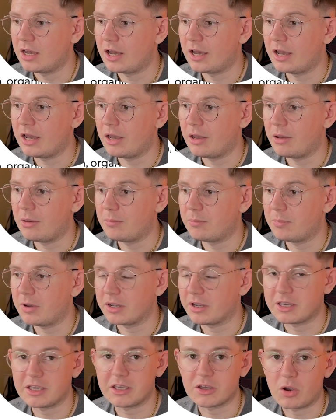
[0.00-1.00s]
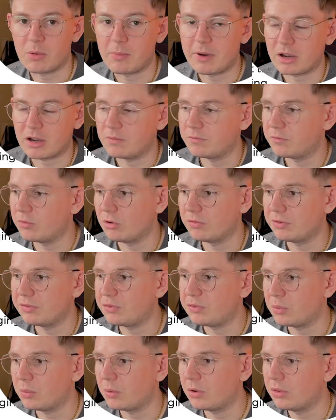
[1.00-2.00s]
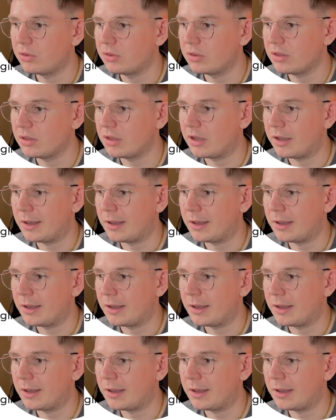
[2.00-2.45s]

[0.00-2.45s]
and keep going back and forth if you want.